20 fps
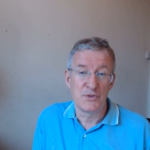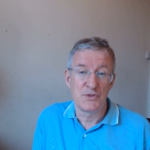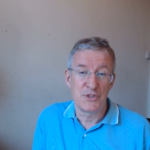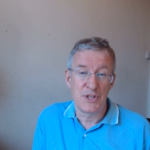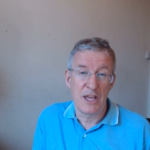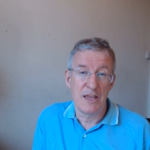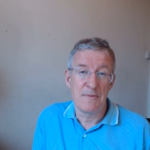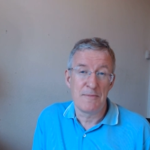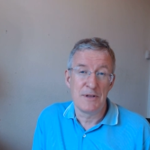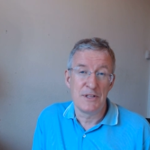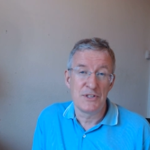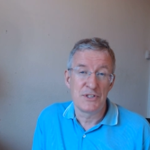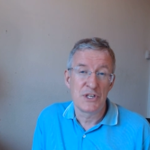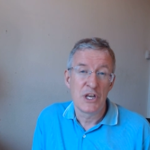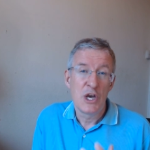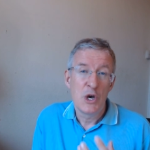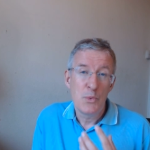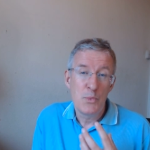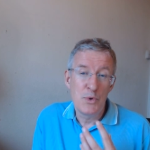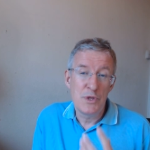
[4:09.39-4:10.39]
statements
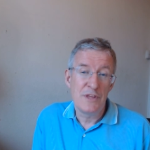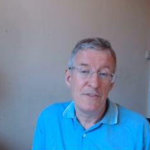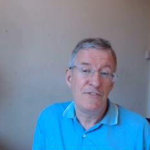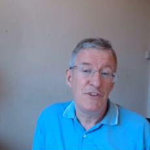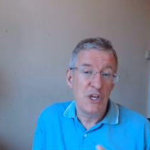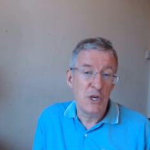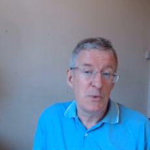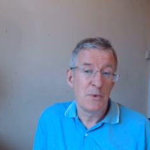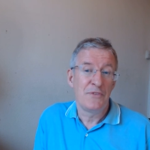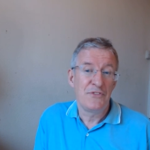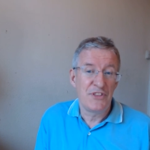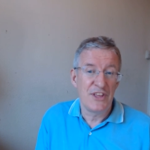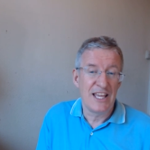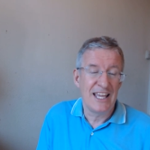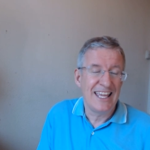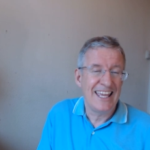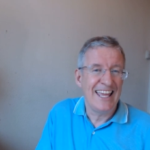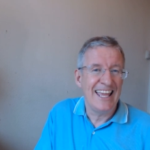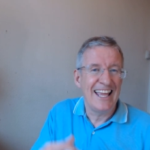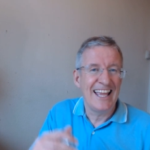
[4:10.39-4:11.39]
with a view of
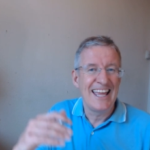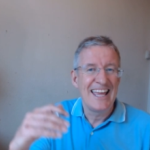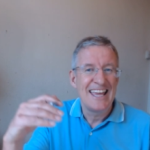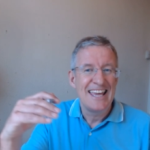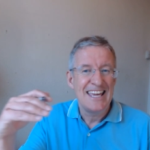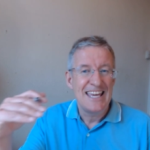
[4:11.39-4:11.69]
thinking,